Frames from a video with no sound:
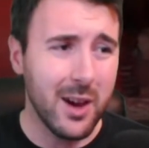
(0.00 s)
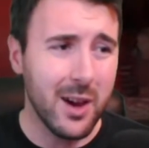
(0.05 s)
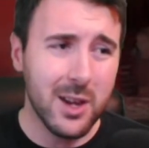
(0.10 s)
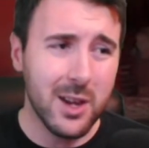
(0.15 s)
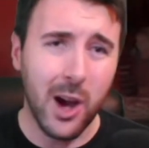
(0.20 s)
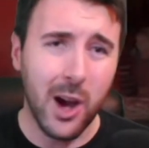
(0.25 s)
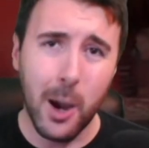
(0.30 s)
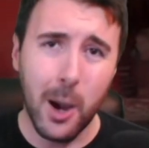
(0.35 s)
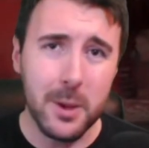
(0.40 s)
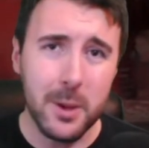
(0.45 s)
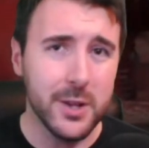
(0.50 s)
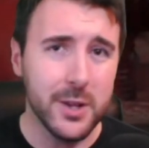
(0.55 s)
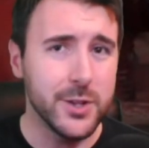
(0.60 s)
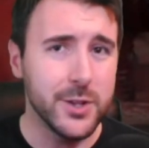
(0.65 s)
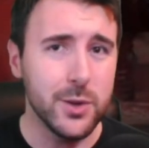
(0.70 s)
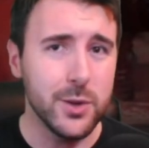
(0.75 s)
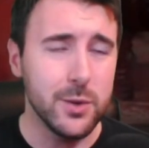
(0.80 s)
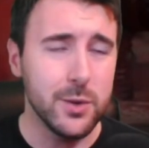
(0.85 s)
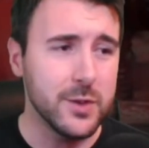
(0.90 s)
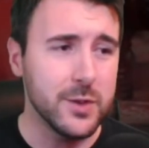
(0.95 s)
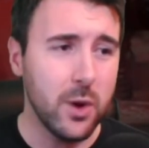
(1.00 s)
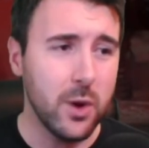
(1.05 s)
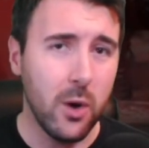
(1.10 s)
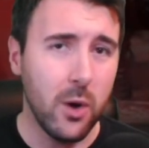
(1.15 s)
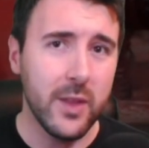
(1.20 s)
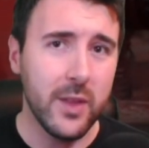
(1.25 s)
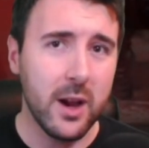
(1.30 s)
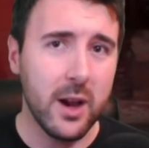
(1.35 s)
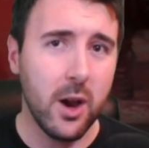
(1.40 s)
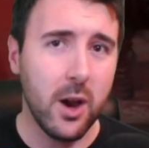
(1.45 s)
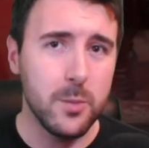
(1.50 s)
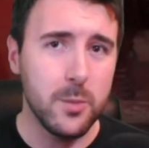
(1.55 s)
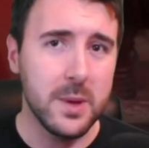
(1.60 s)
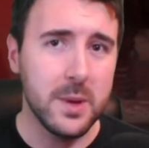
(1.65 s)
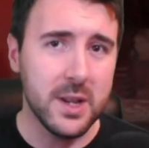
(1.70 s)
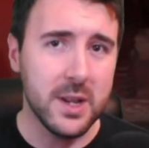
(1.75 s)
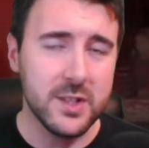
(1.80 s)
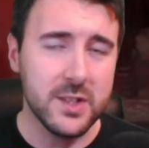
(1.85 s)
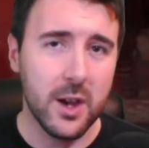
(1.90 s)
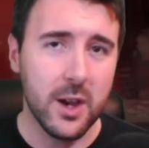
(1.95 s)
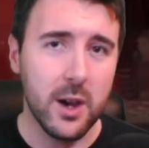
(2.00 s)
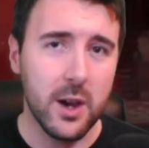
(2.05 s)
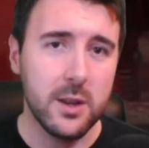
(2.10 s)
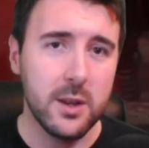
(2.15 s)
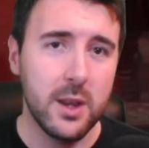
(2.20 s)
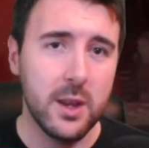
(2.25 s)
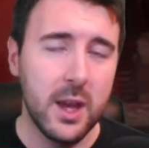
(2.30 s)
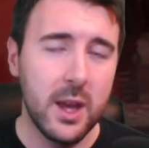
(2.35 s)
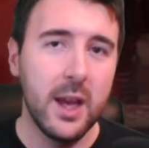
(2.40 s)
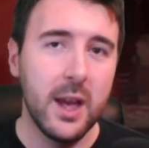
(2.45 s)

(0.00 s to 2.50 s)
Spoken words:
a couple of dudes on that opening turn.